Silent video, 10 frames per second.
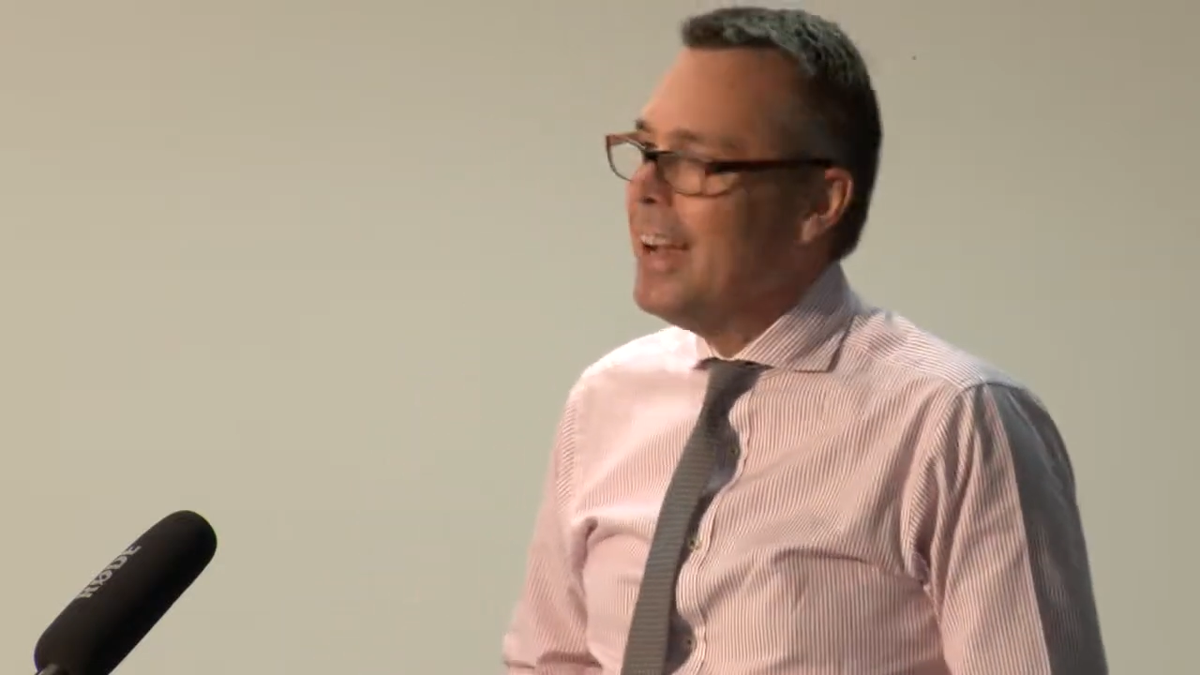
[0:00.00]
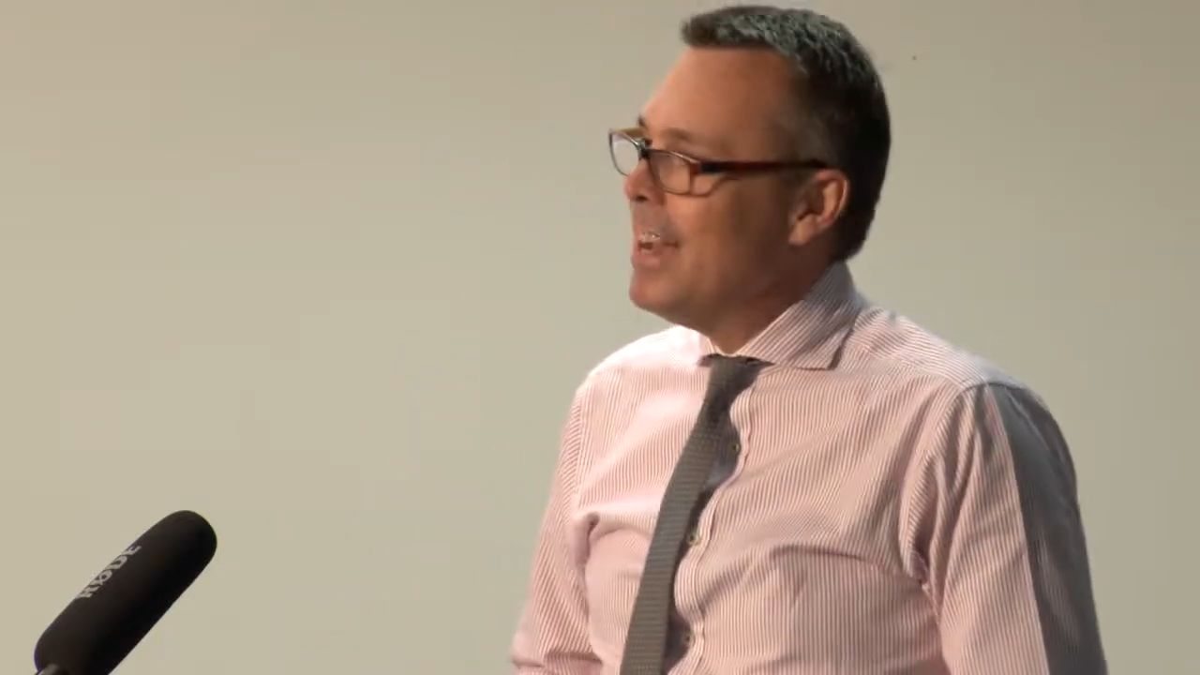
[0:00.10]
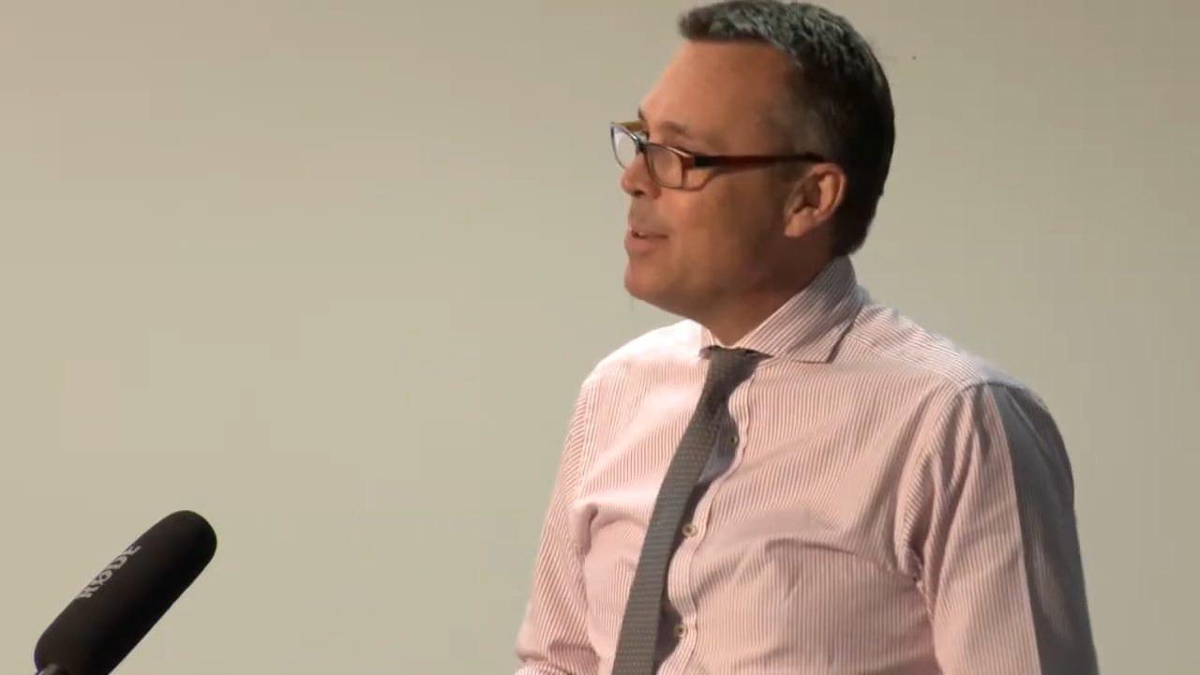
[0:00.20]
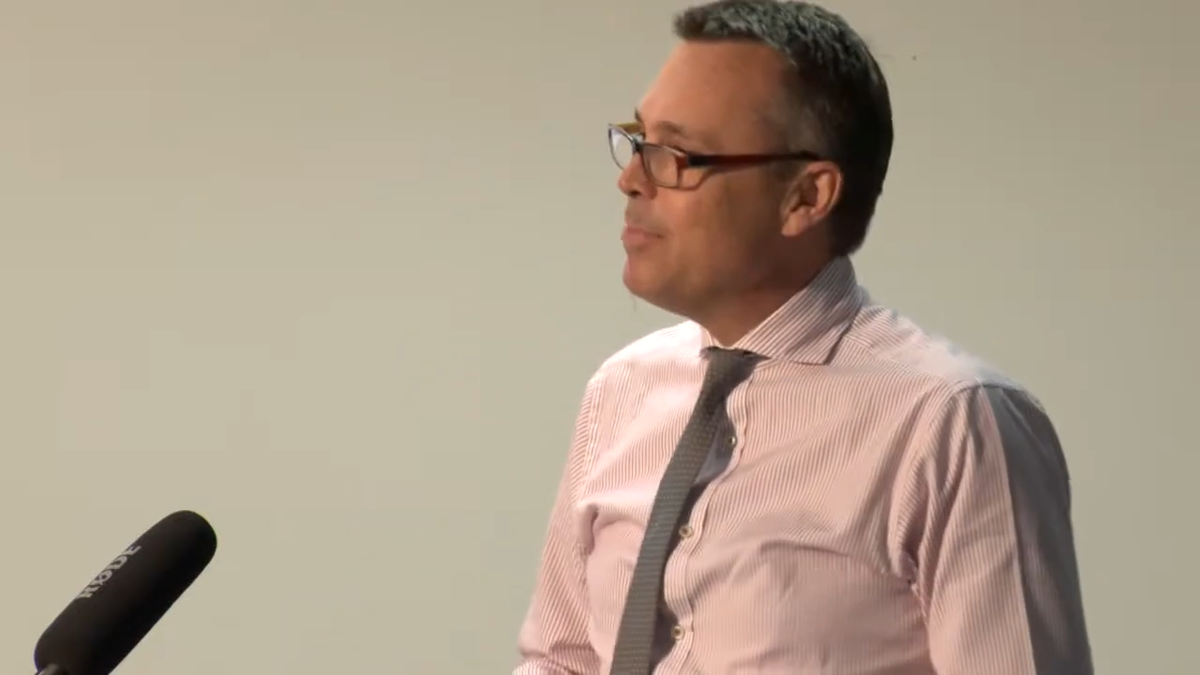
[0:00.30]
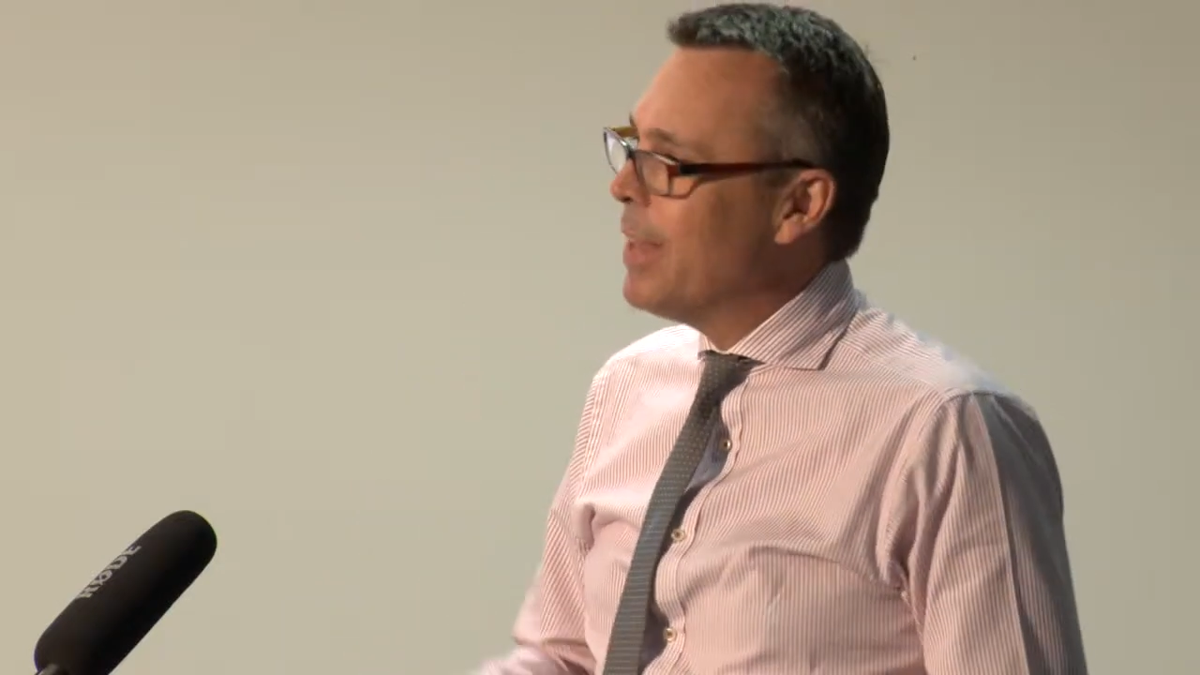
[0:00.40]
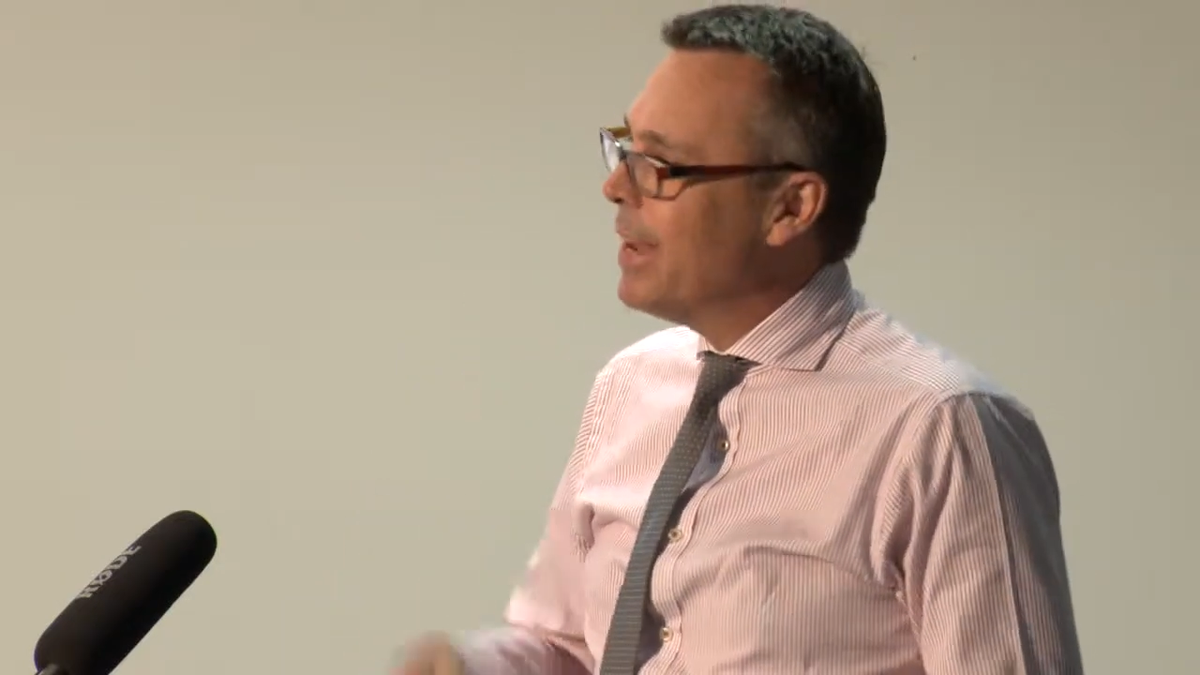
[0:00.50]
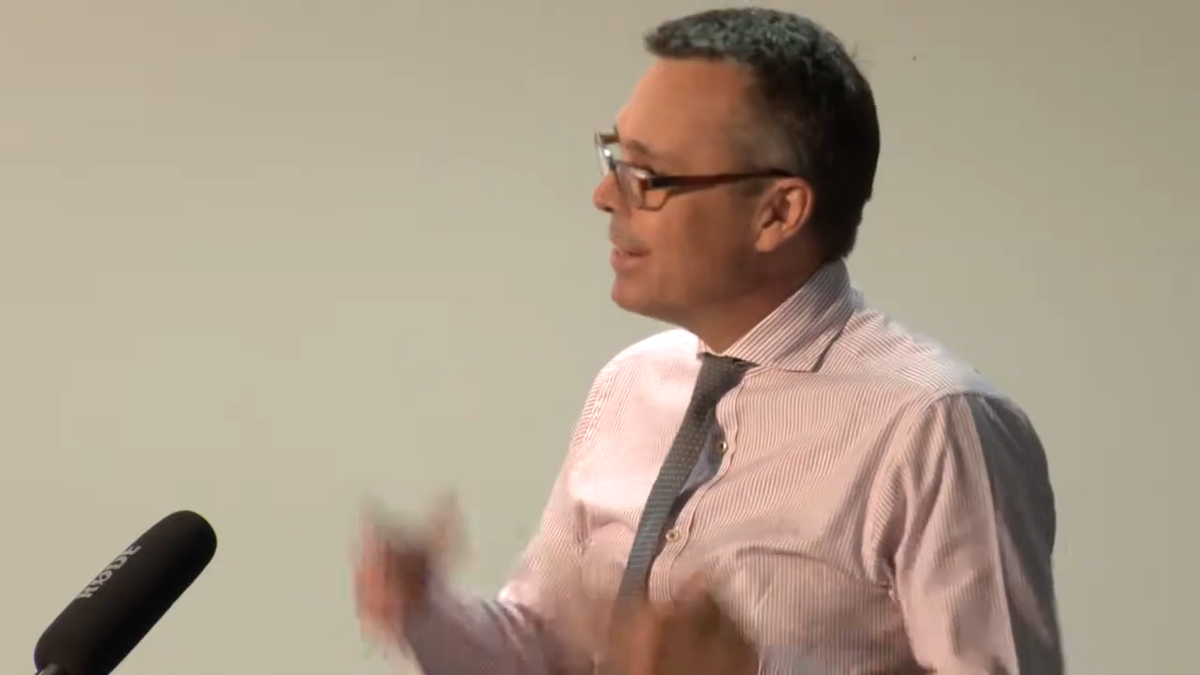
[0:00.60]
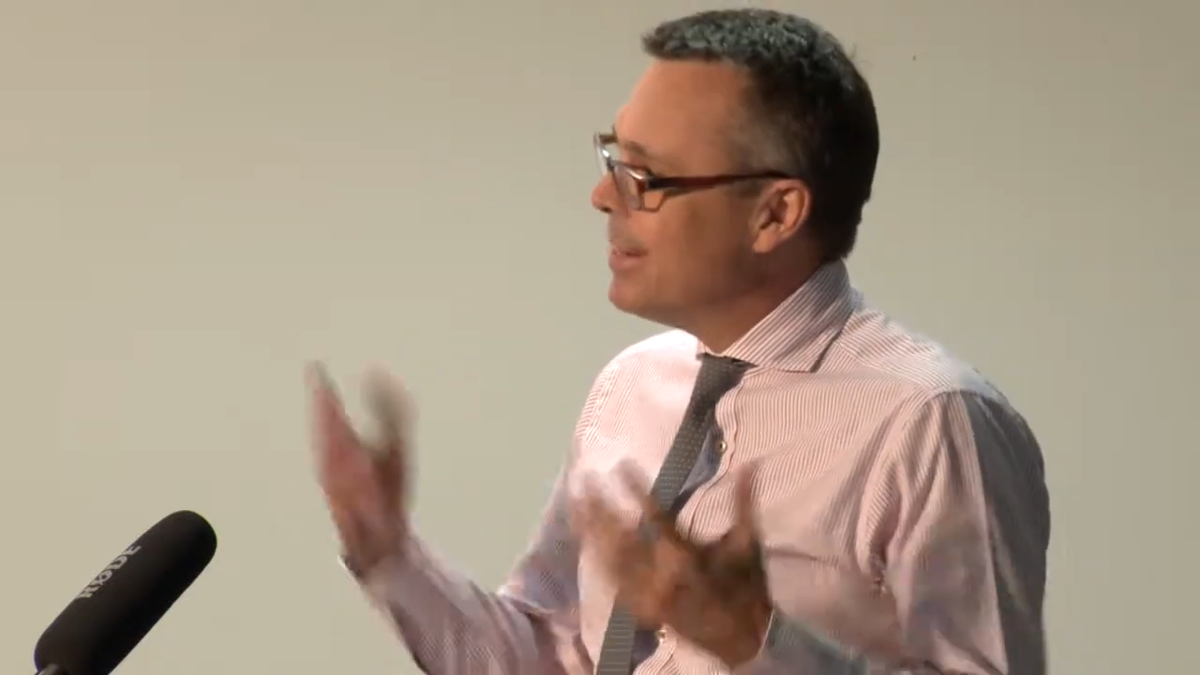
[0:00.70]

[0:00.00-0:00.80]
That